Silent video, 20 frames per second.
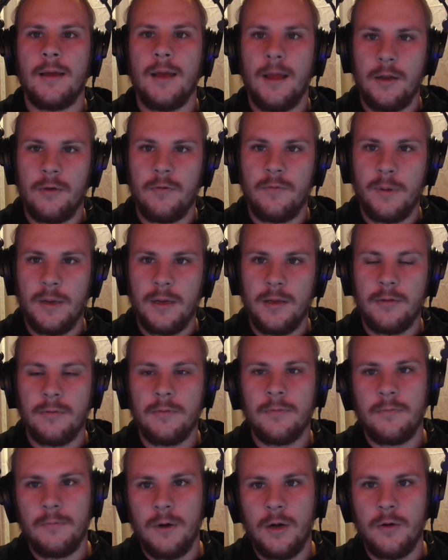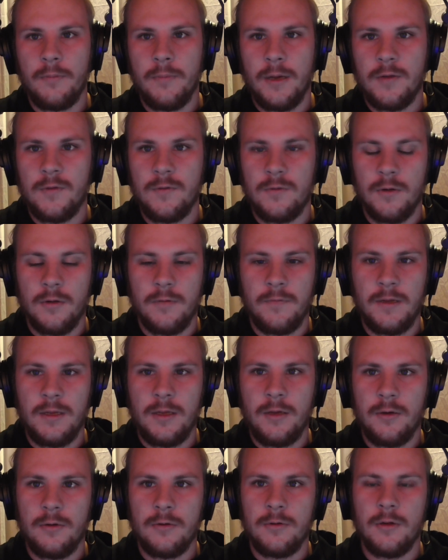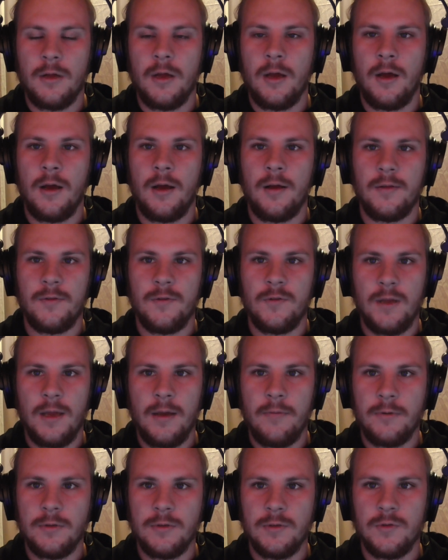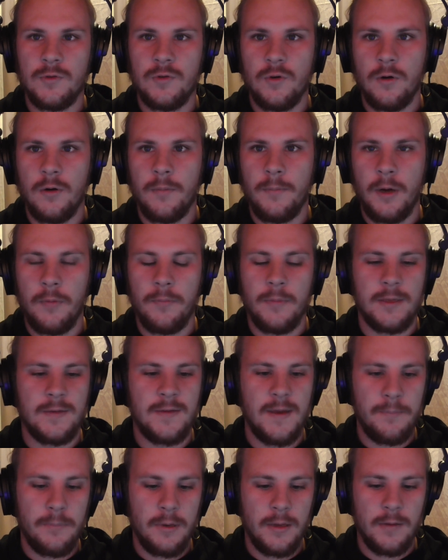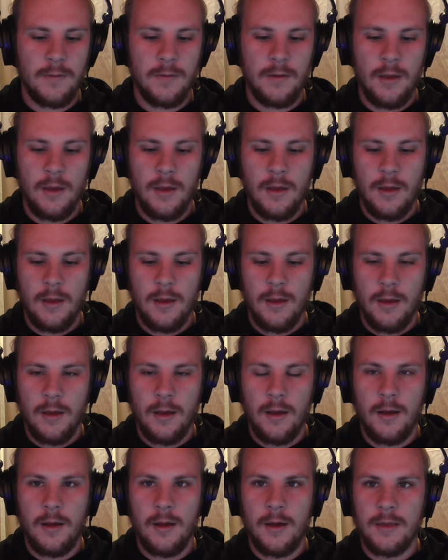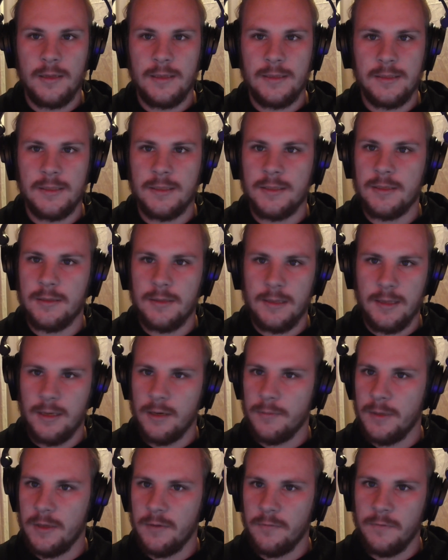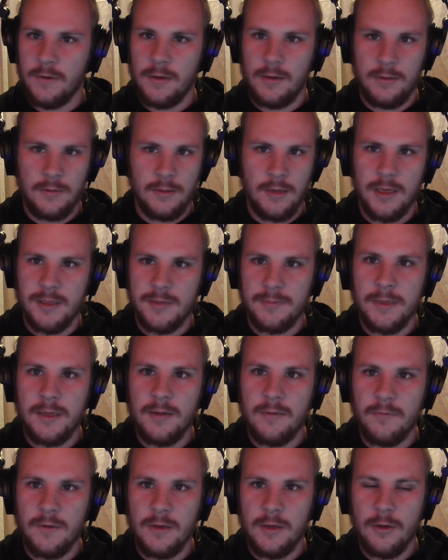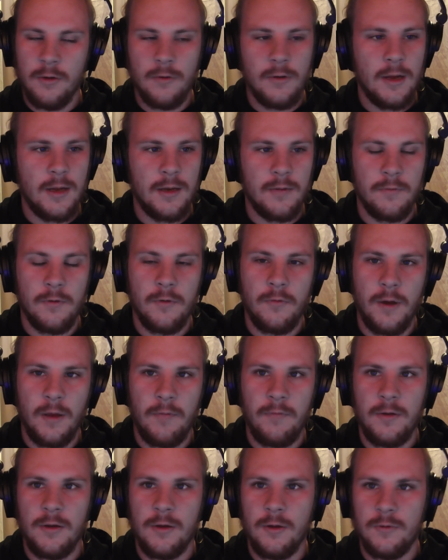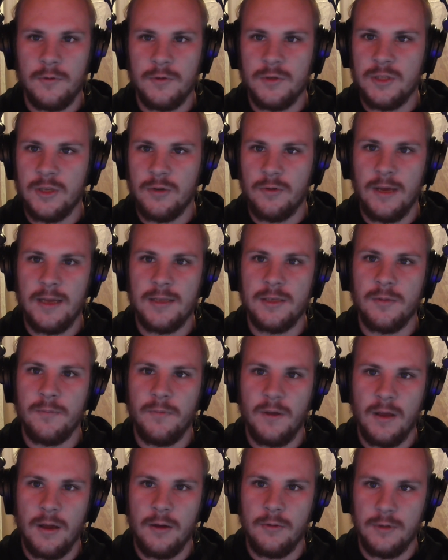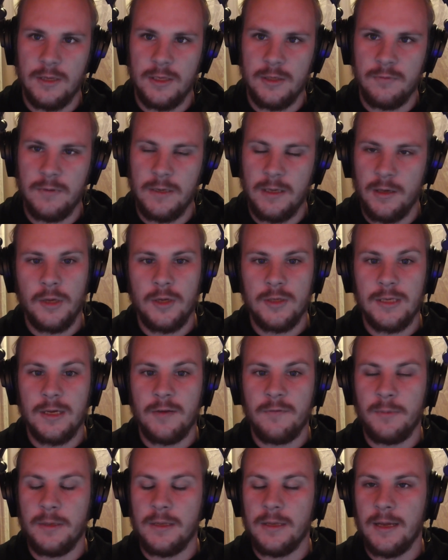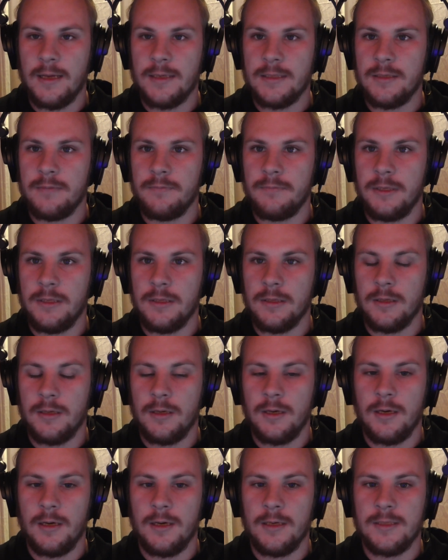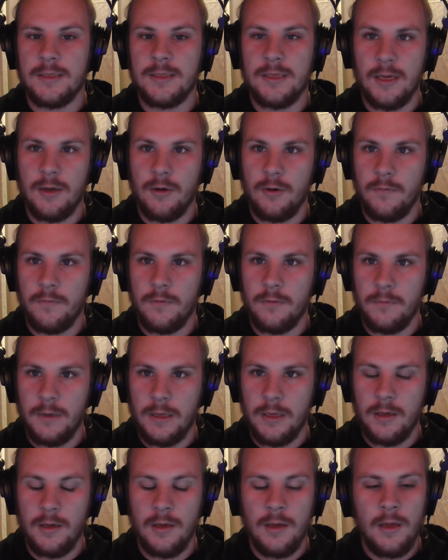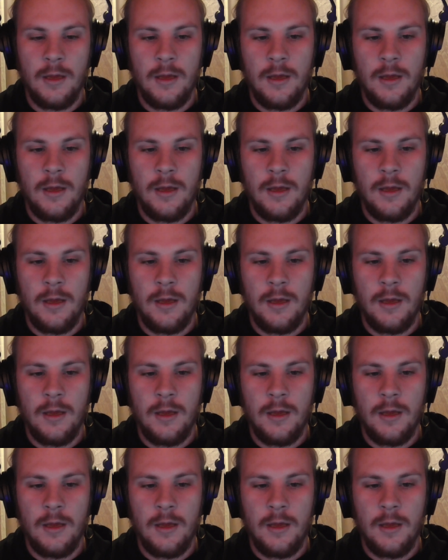Hello everybody, welcome back to another video. Today I want to talk about my template. This is a little bit of a last minute video, kind of a quick video to still get something out this week because I've been sick over the week.